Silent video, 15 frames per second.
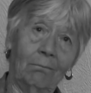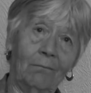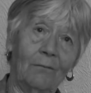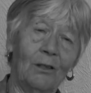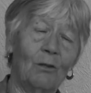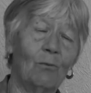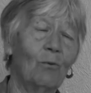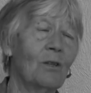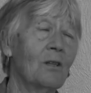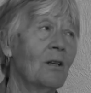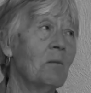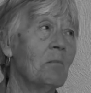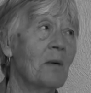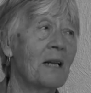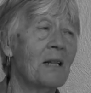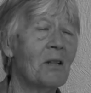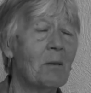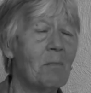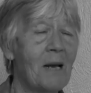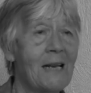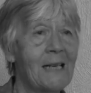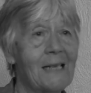which wouldn't have been the
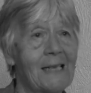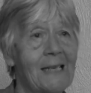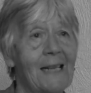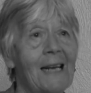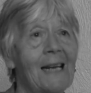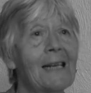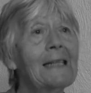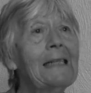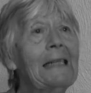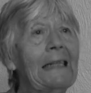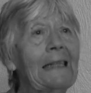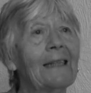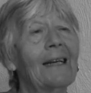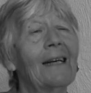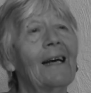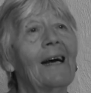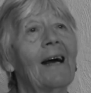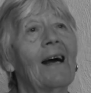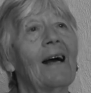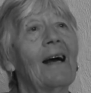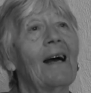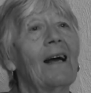best thing.
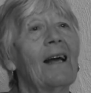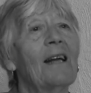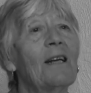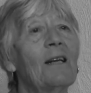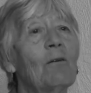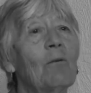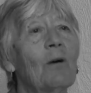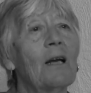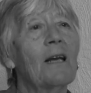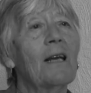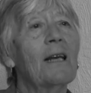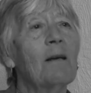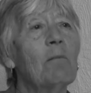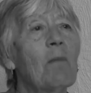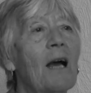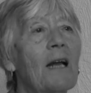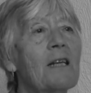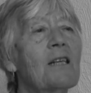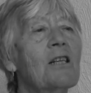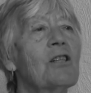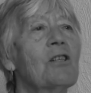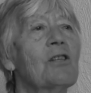Anyway, he
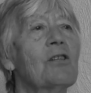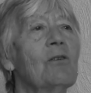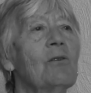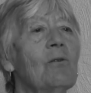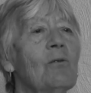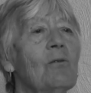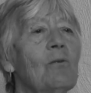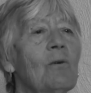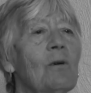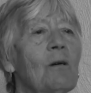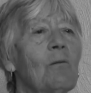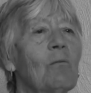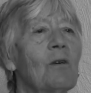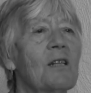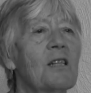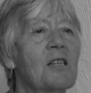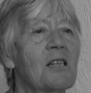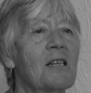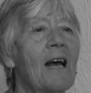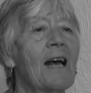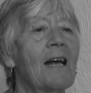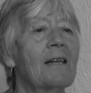managed to
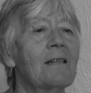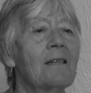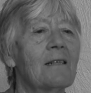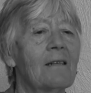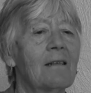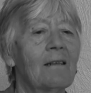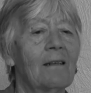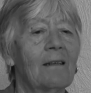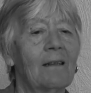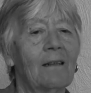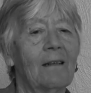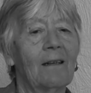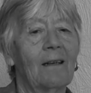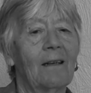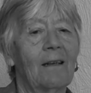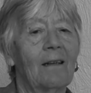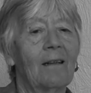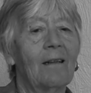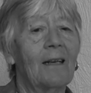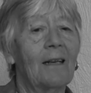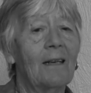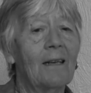withstand
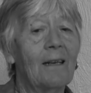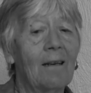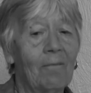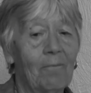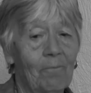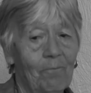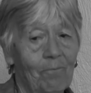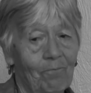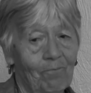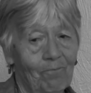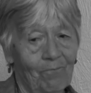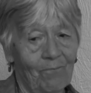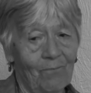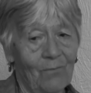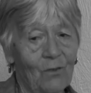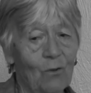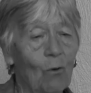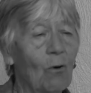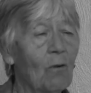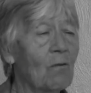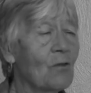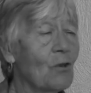the
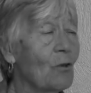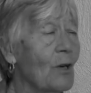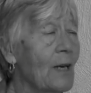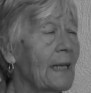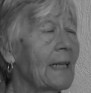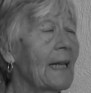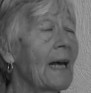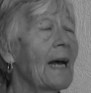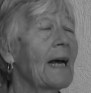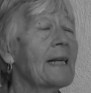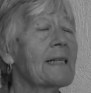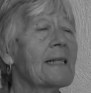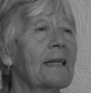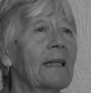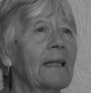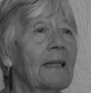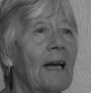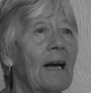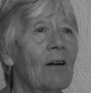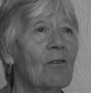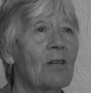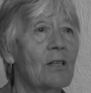thought of doing that,
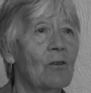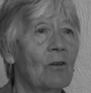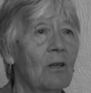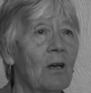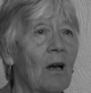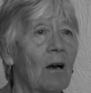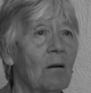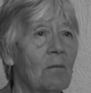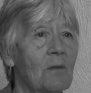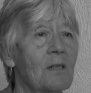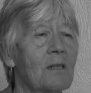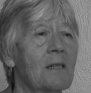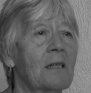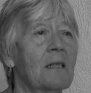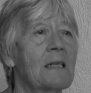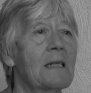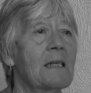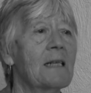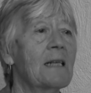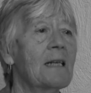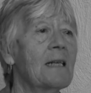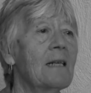carried on up to
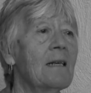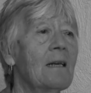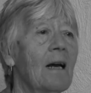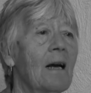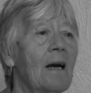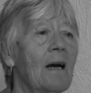Dundee.